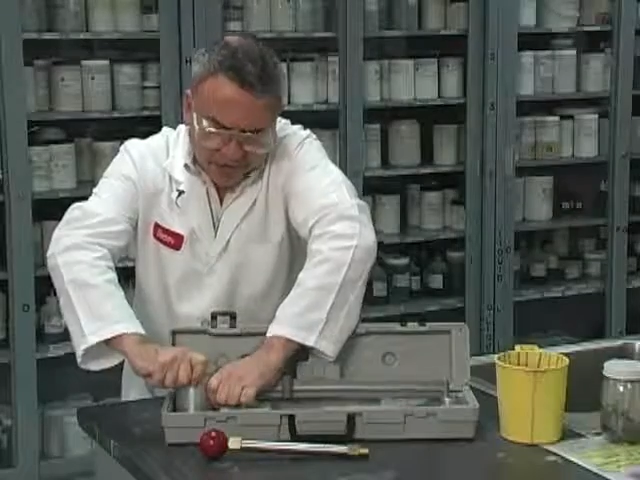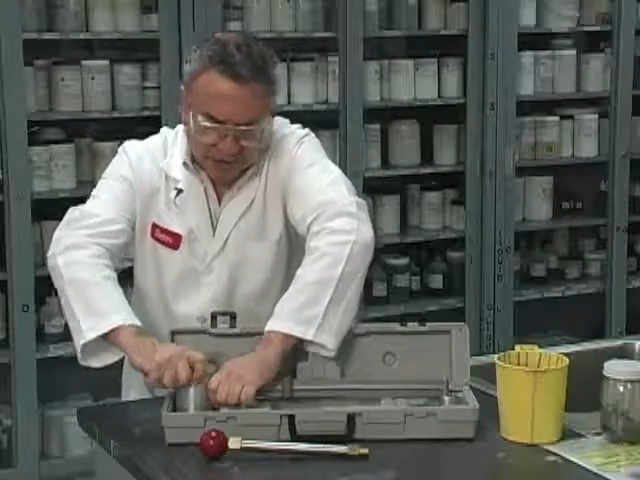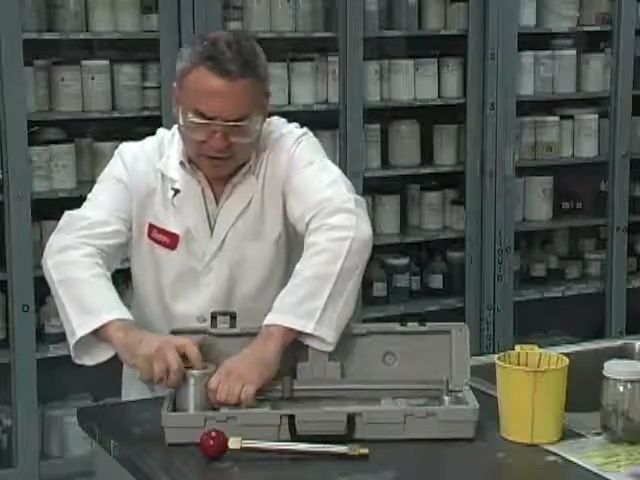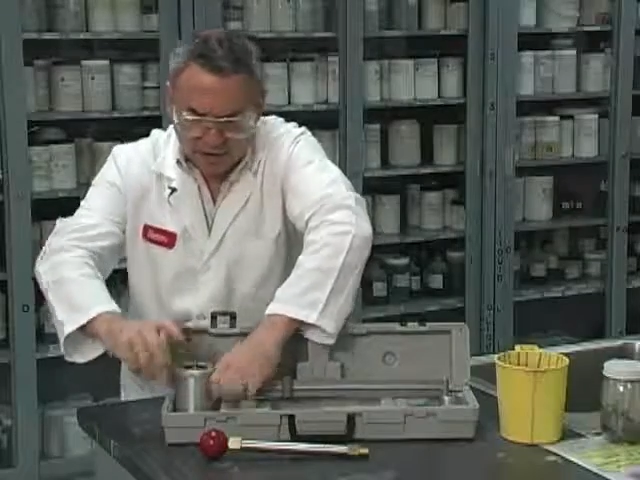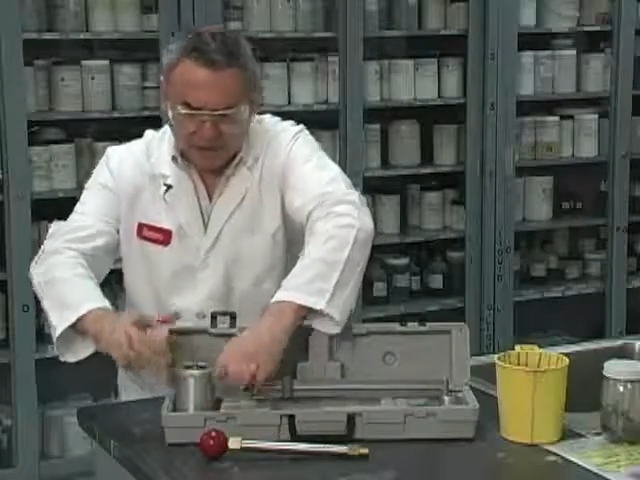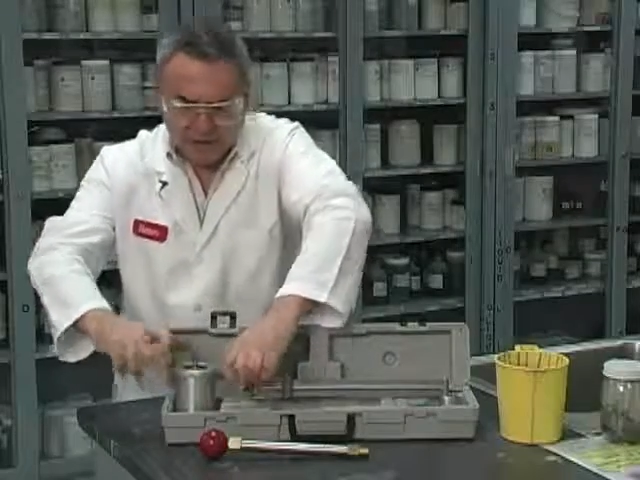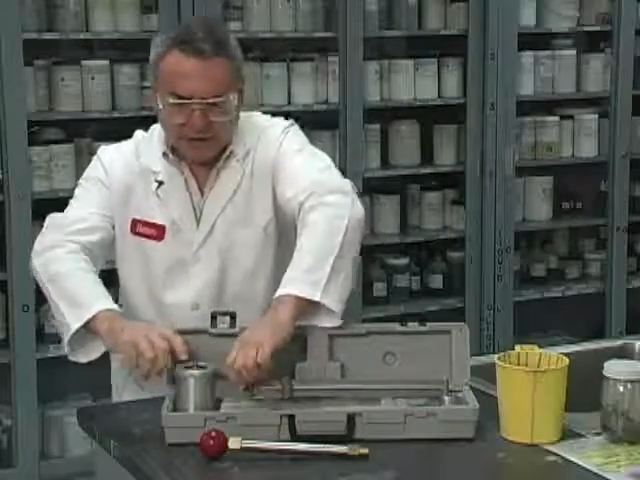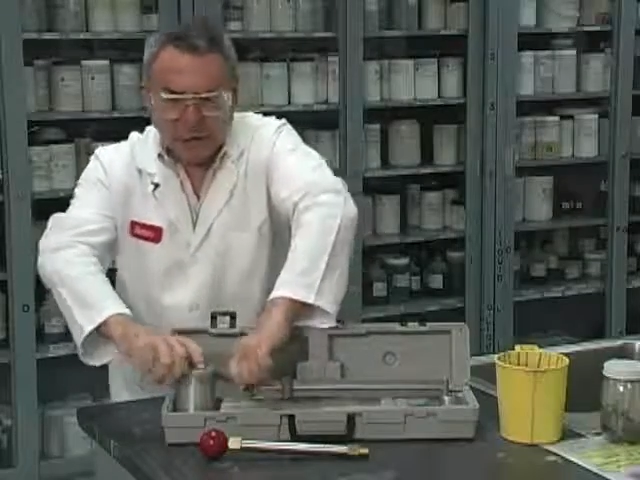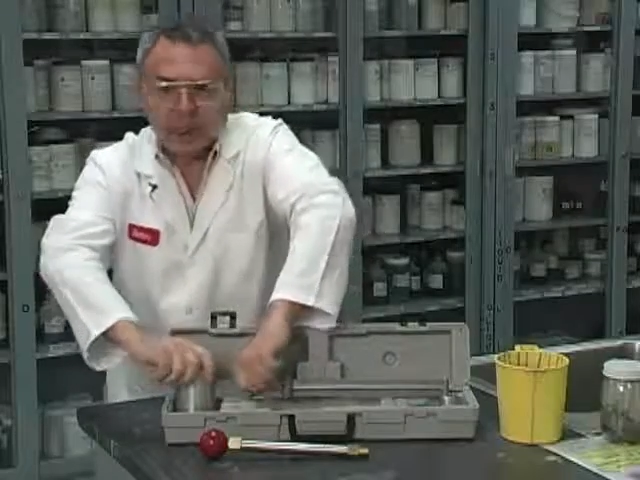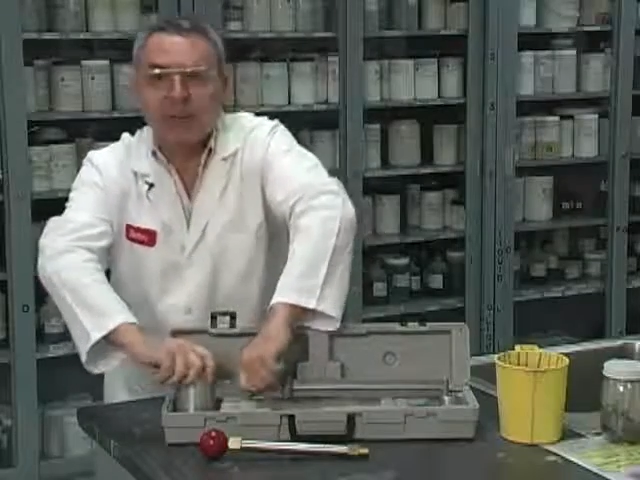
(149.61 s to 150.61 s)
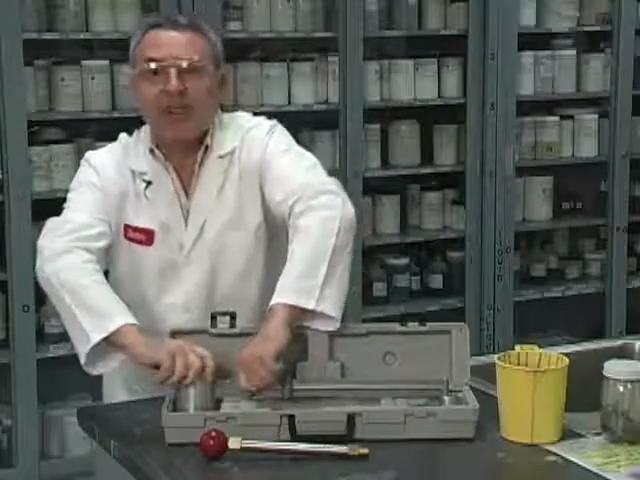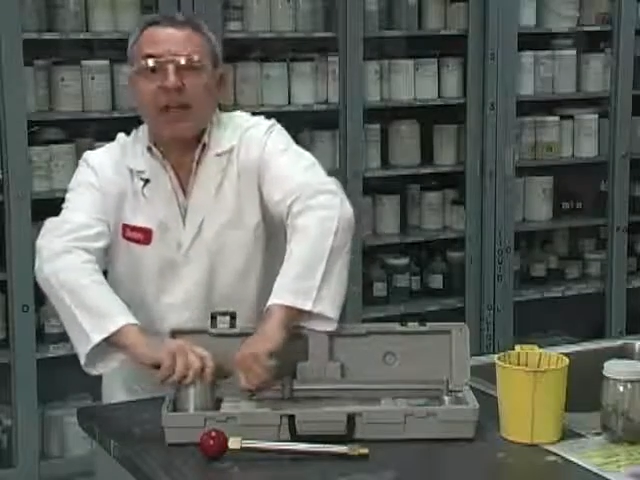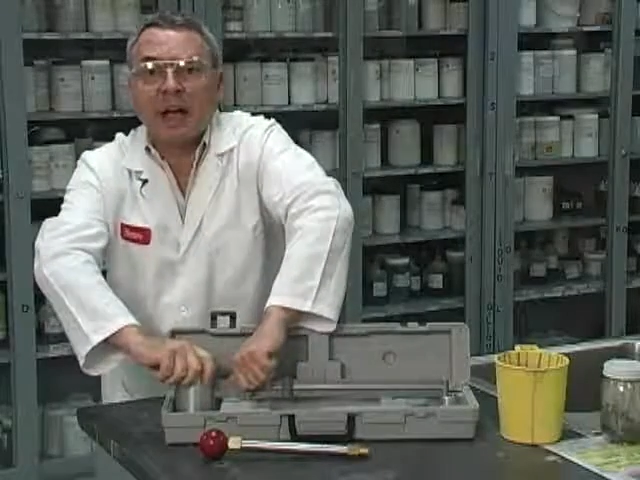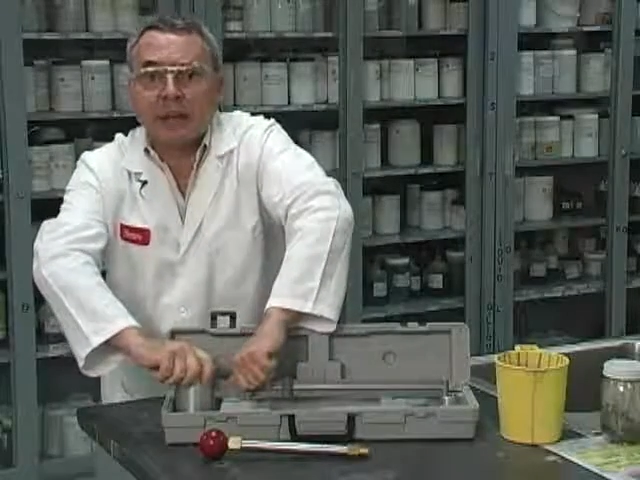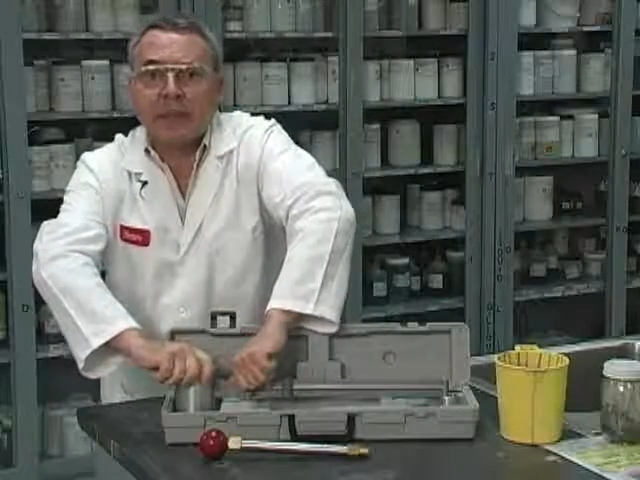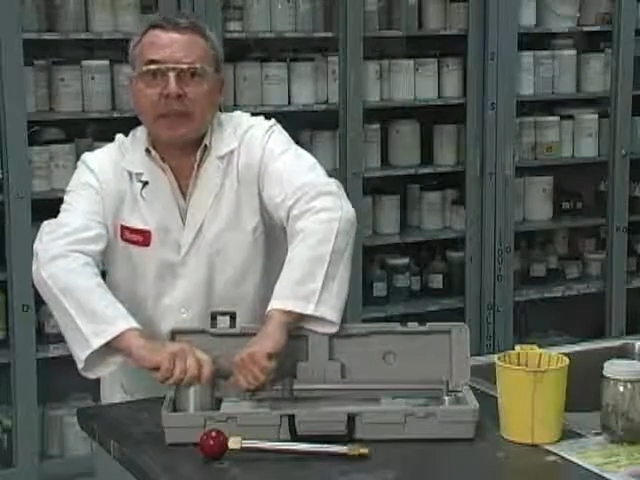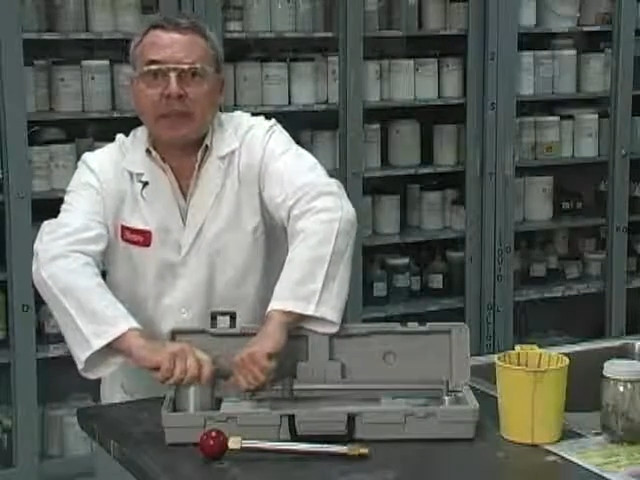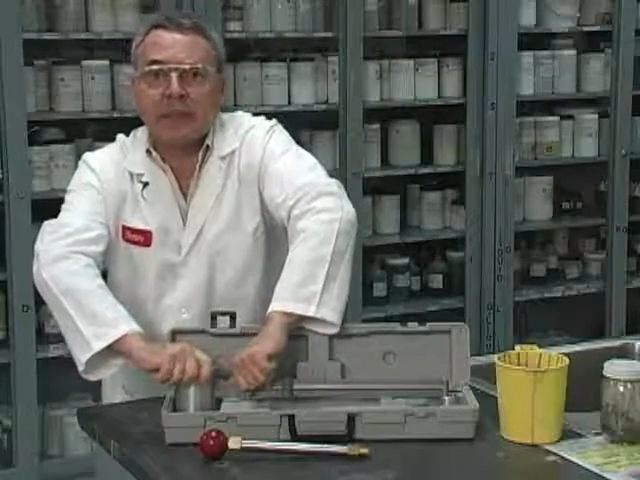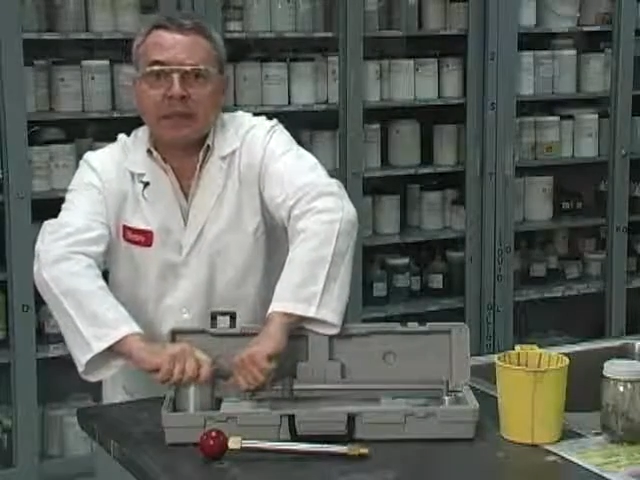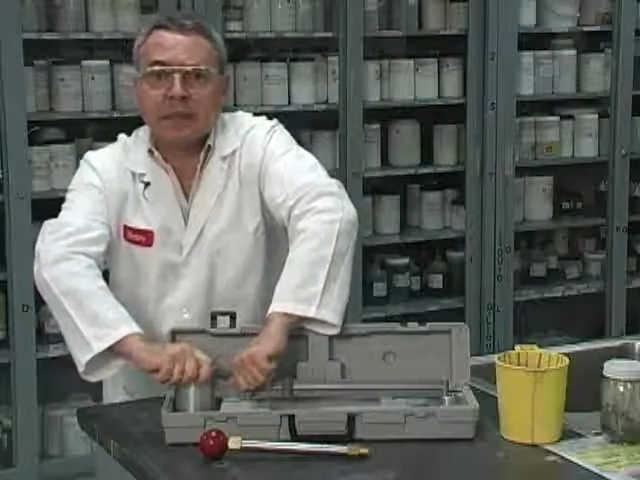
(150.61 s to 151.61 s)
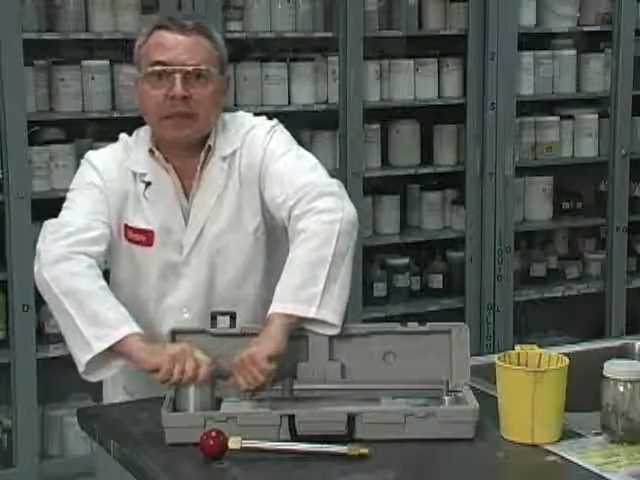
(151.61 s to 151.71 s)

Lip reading: Not very tight, just hand tight.